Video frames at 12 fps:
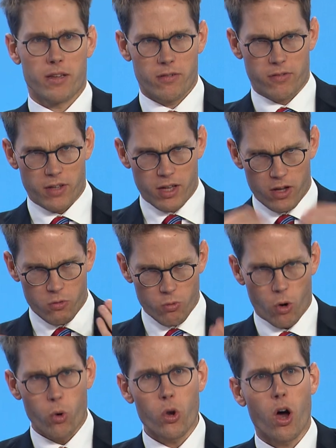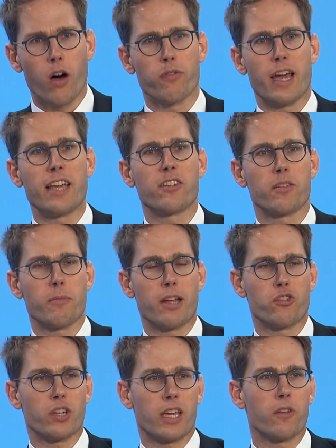the role of
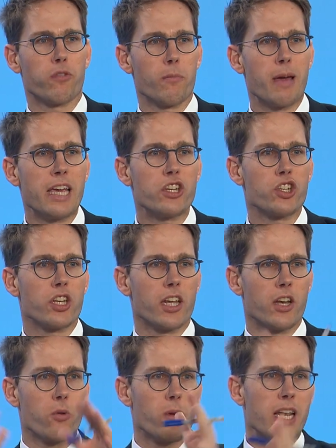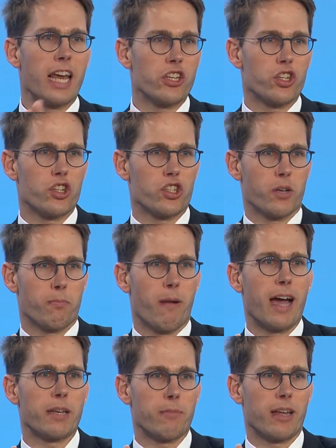asymmetric information in a relationship
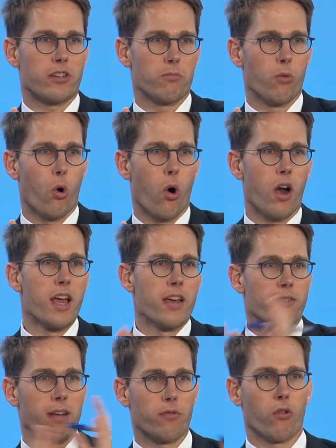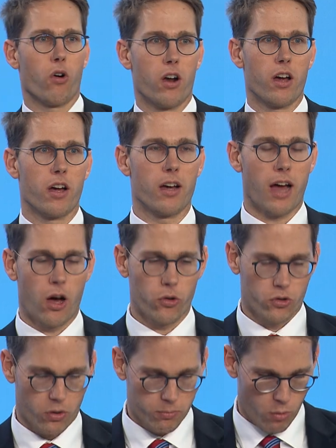might matter more than for
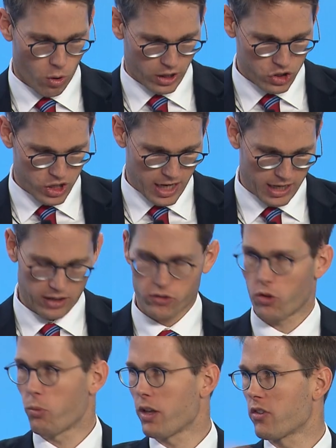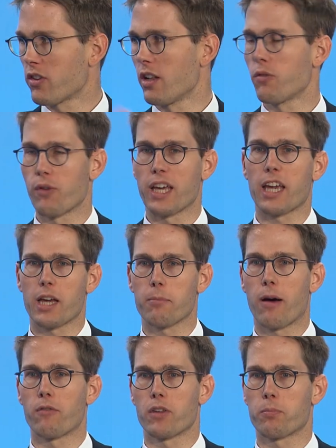household mortgage lending. So we're still thinking
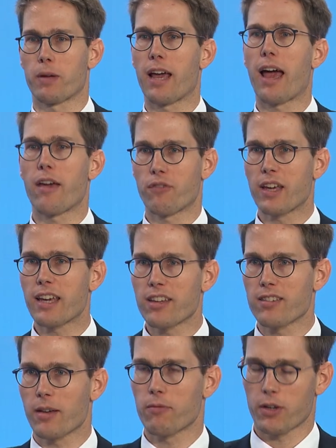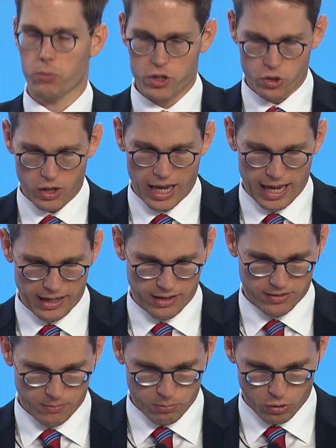about this, but I think it's something we should add at
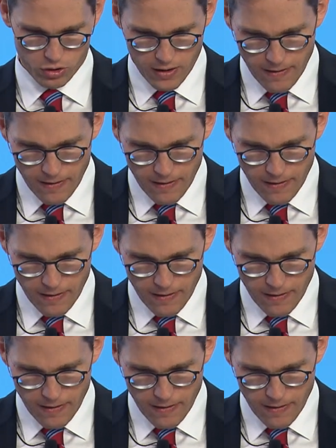some point.